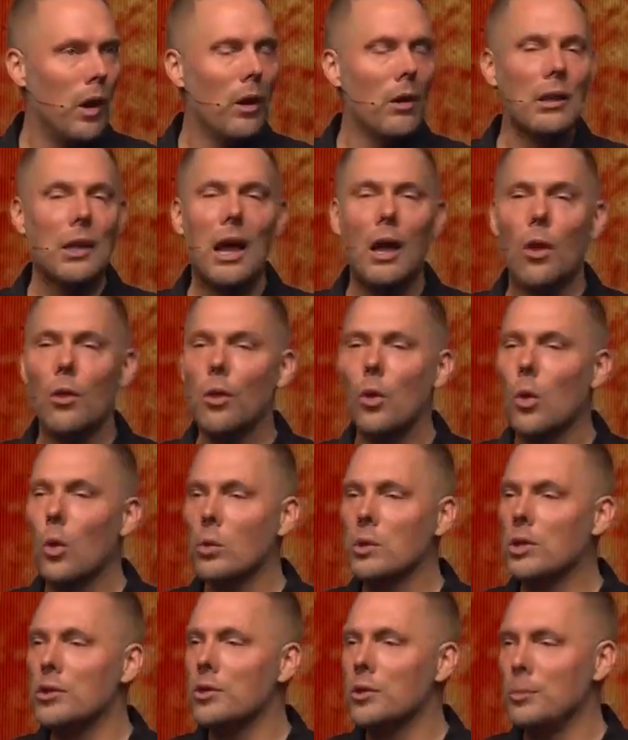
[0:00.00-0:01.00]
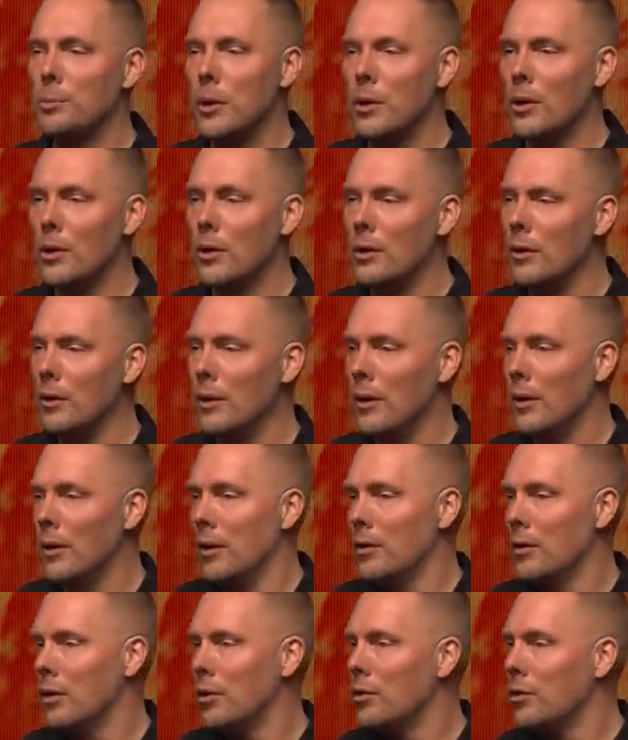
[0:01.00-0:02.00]
allow the Holy Spirit
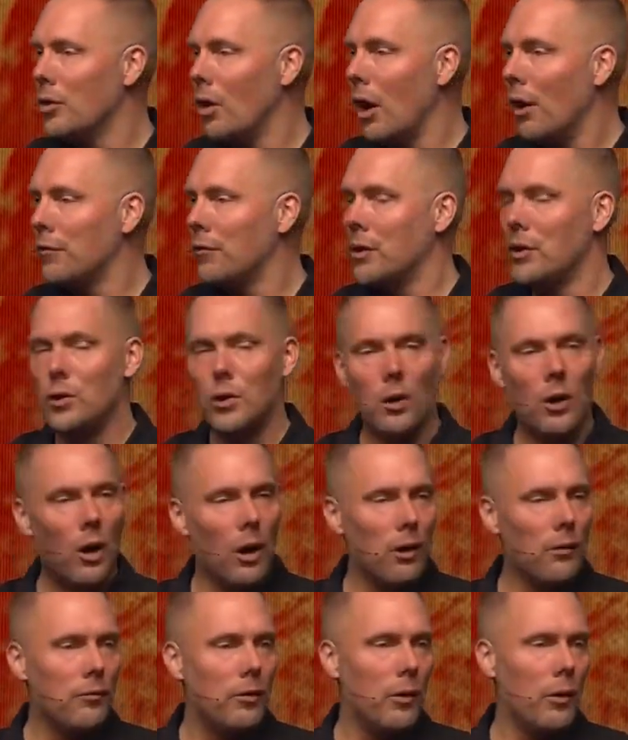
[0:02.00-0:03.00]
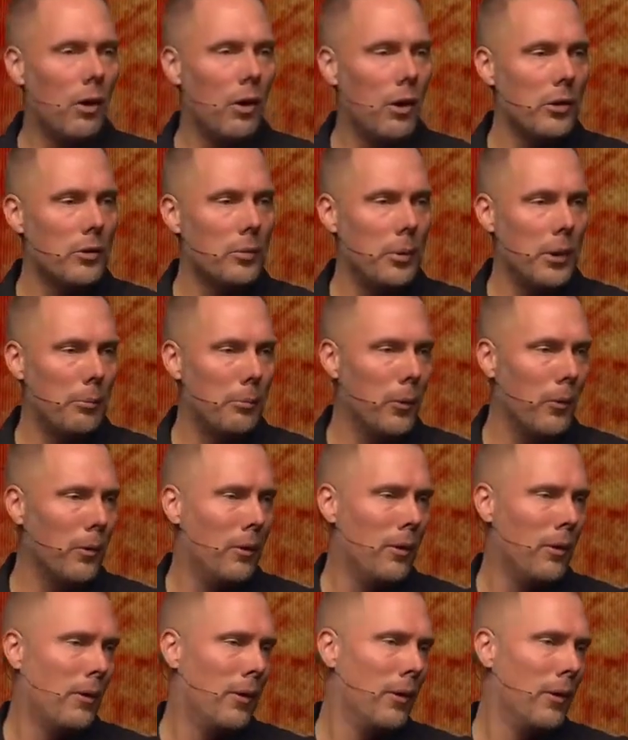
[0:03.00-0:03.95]
to soften your heart for lost people,